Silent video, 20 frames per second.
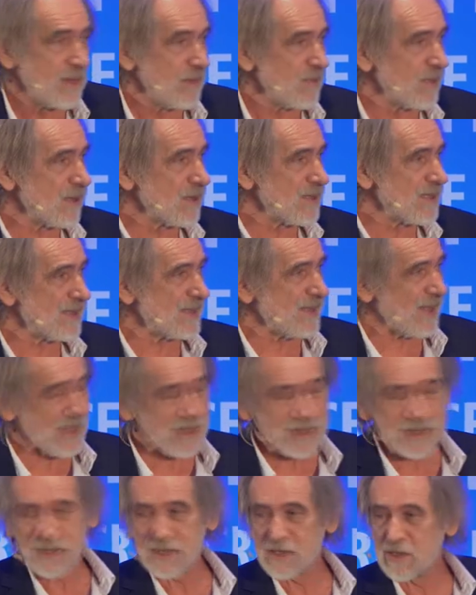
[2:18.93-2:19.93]
Because
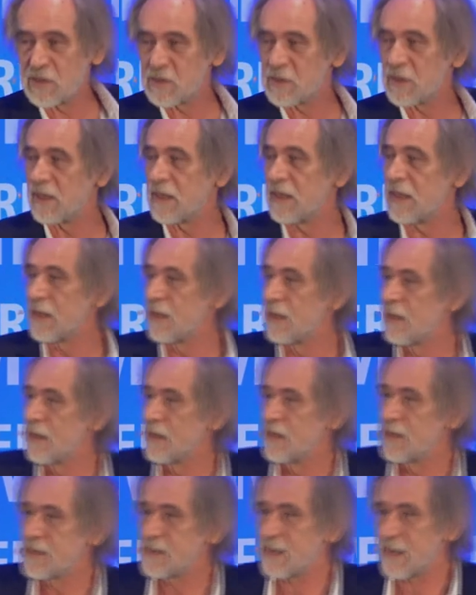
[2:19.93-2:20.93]
science usually,
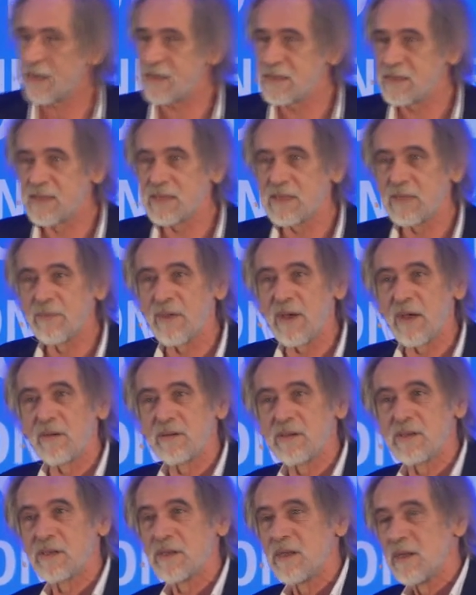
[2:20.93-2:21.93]
science is
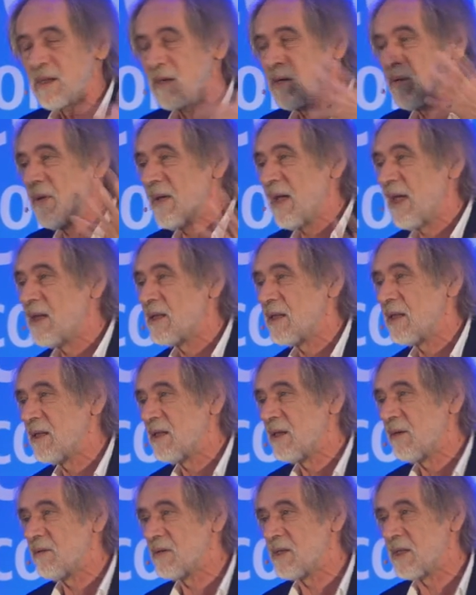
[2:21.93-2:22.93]
about creating
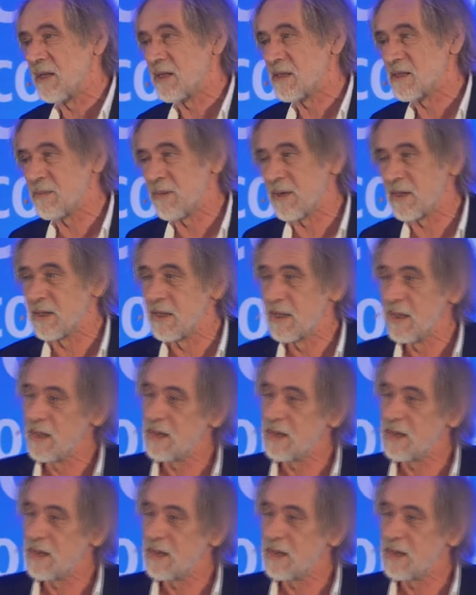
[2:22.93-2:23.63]
new things, but